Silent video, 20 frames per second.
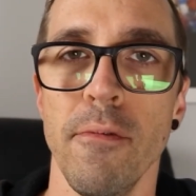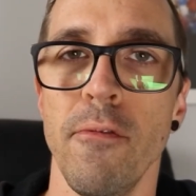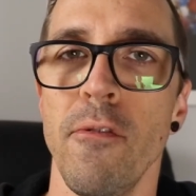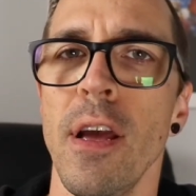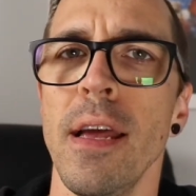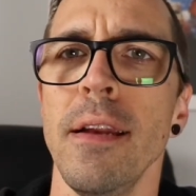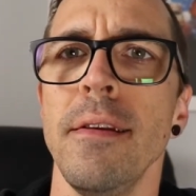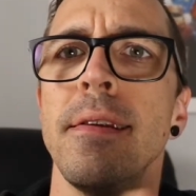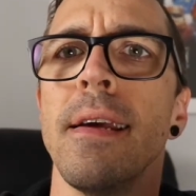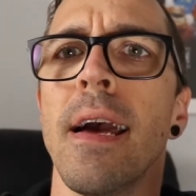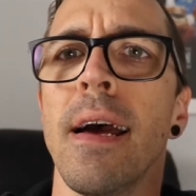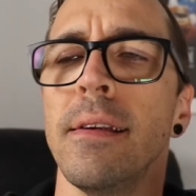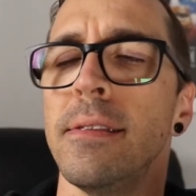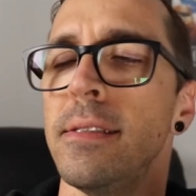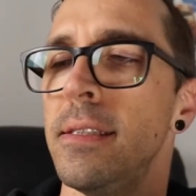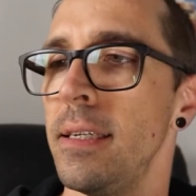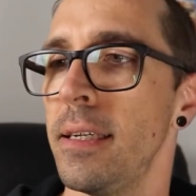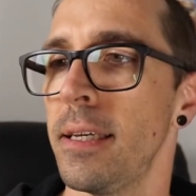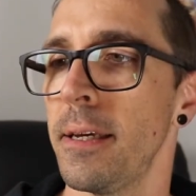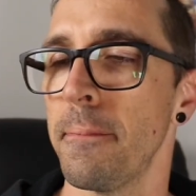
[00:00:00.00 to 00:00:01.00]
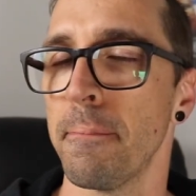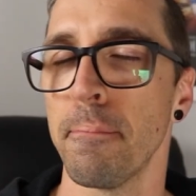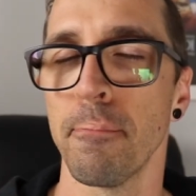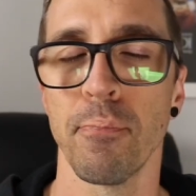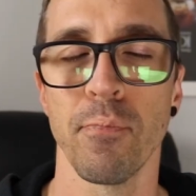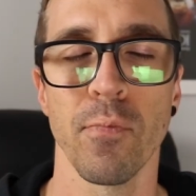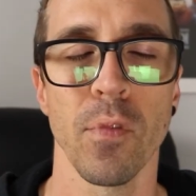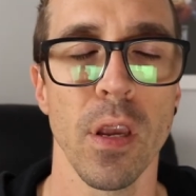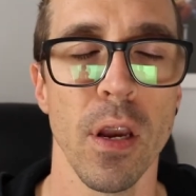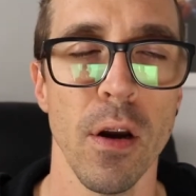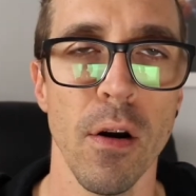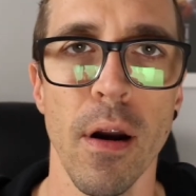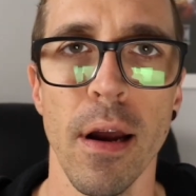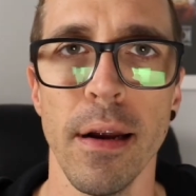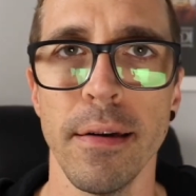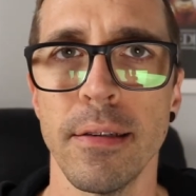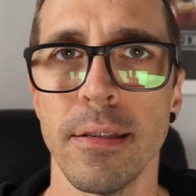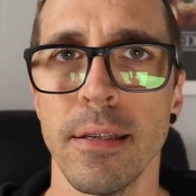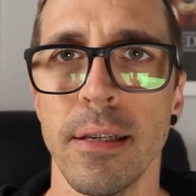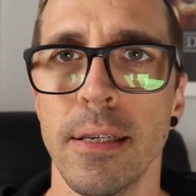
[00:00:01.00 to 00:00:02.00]
Fantastic. All
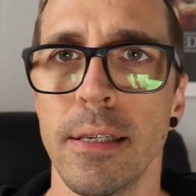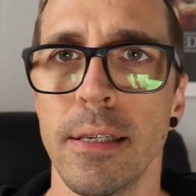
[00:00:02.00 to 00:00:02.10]
right.